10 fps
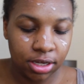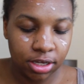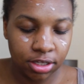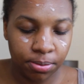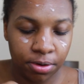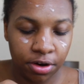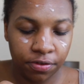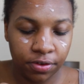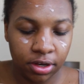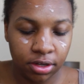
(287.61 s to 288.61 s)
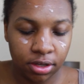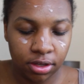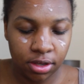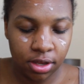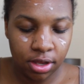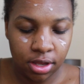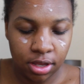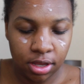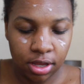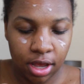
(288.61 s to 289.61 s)
It's the perfect
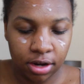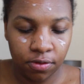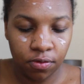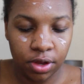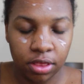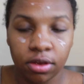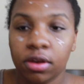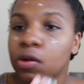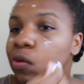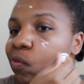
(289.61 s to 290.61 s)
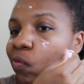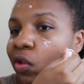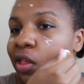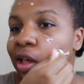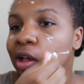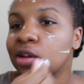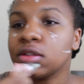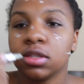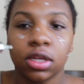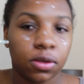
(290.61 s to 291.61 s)
kind of weather for that kind of
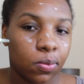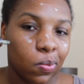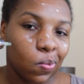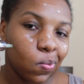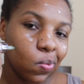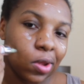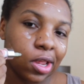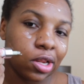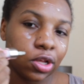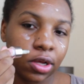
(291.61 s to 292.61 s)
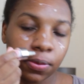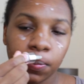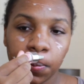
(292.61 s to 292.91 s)
skin and look.